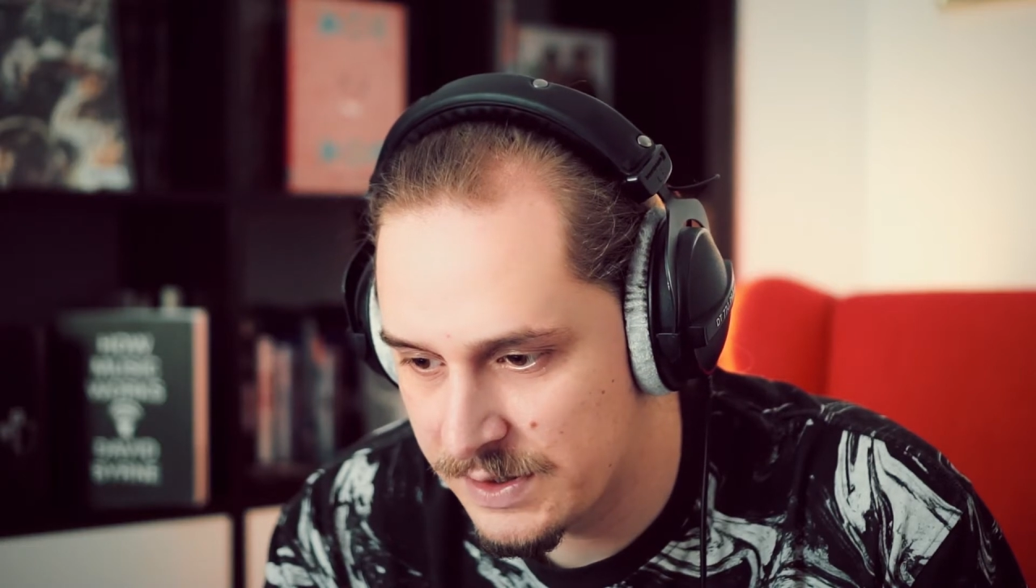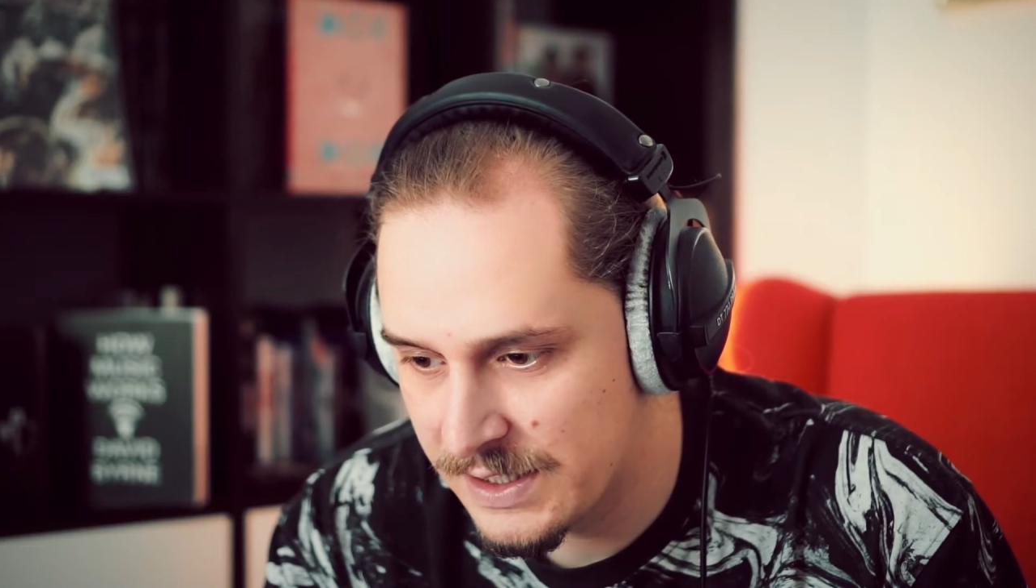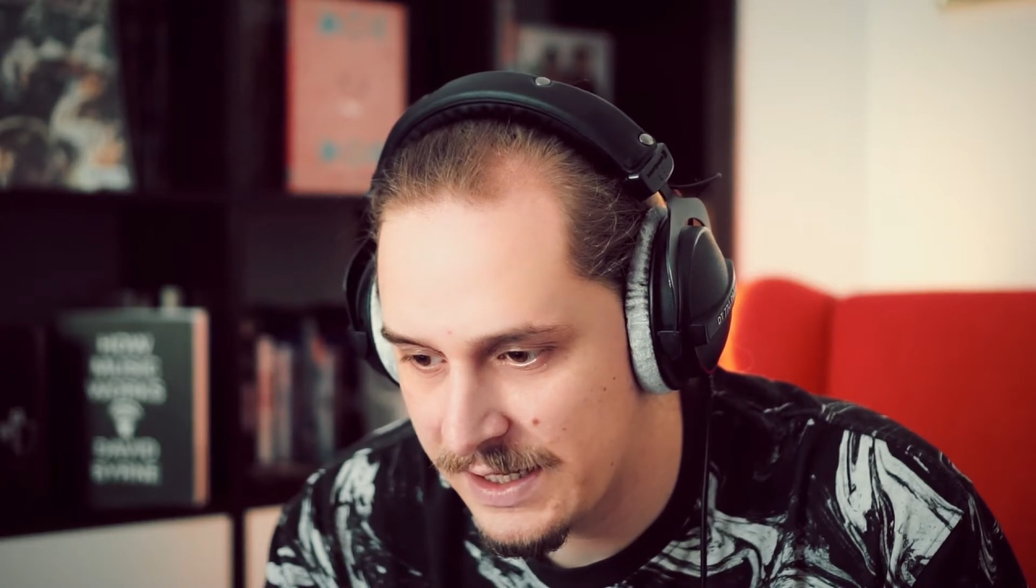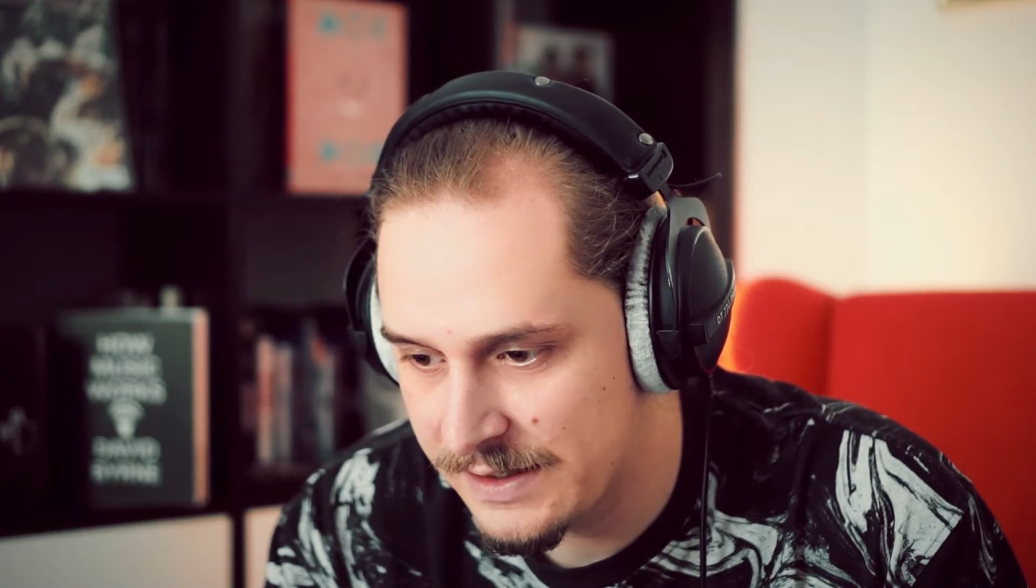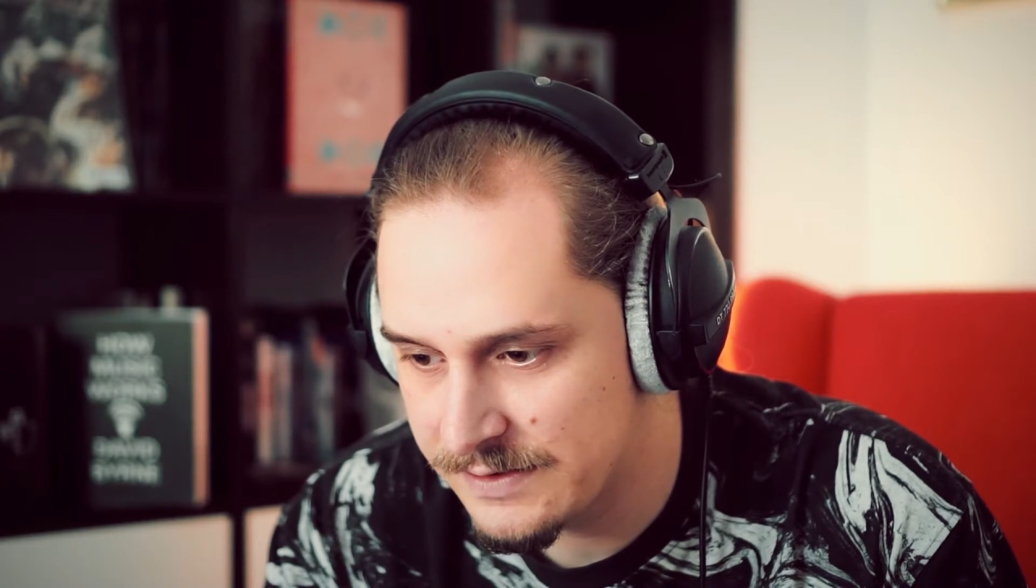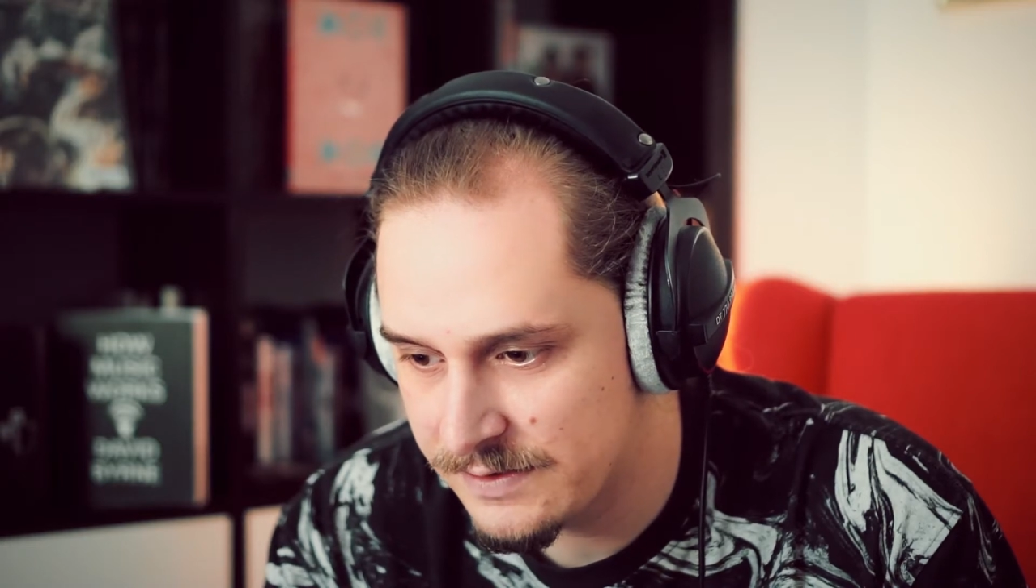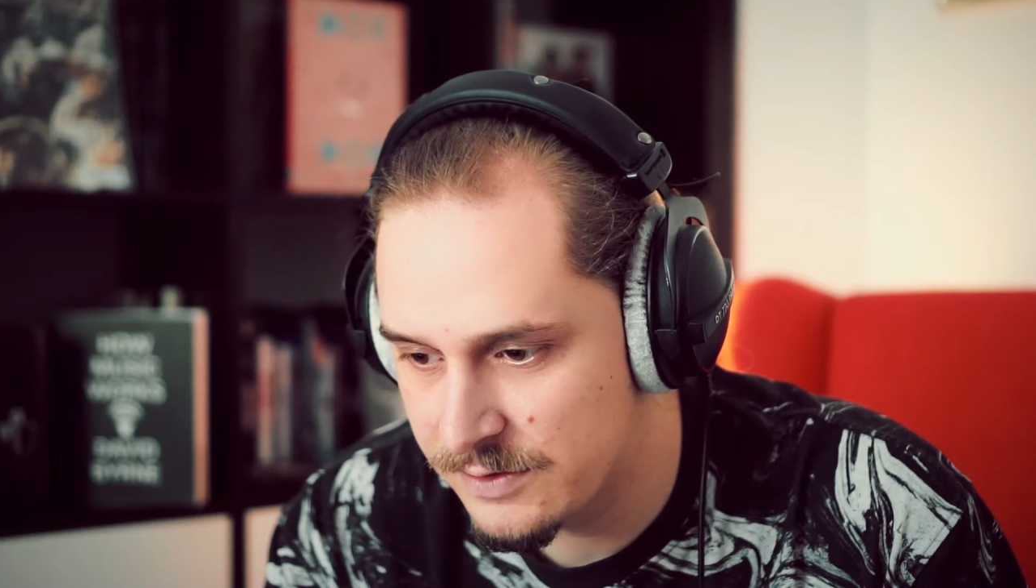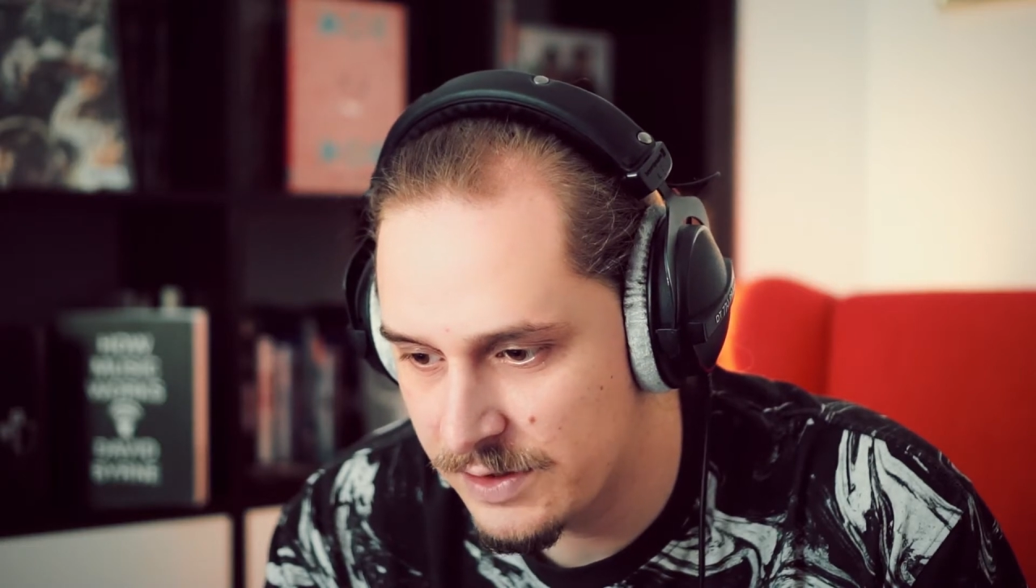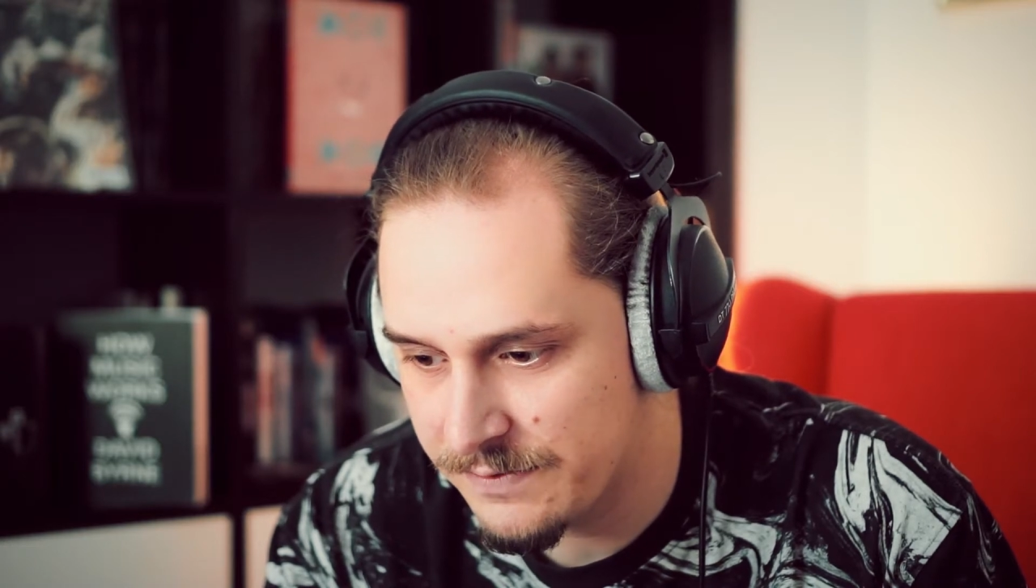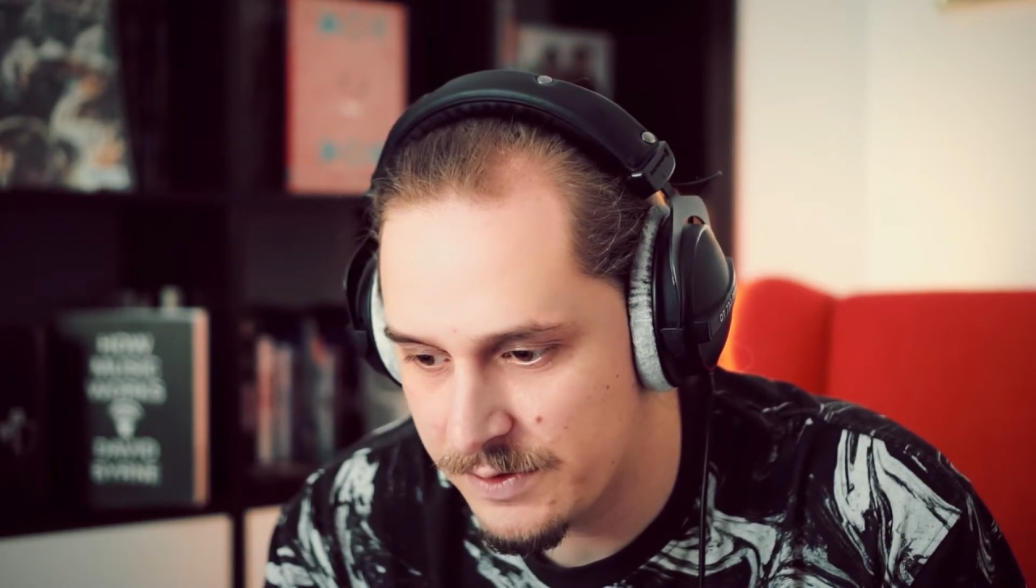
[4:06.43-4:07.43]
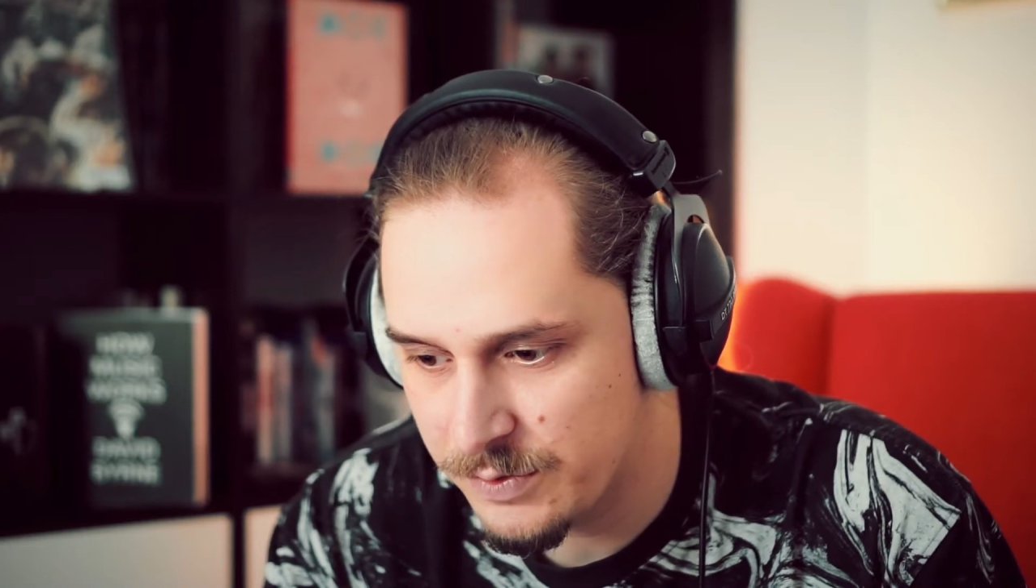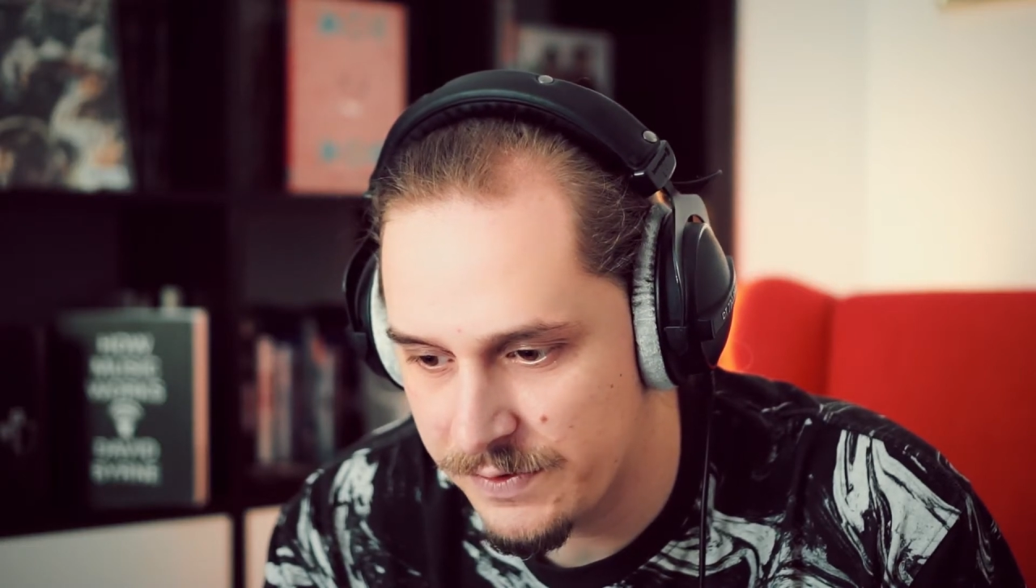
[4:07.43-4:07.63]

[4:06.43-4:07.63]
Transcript: plays together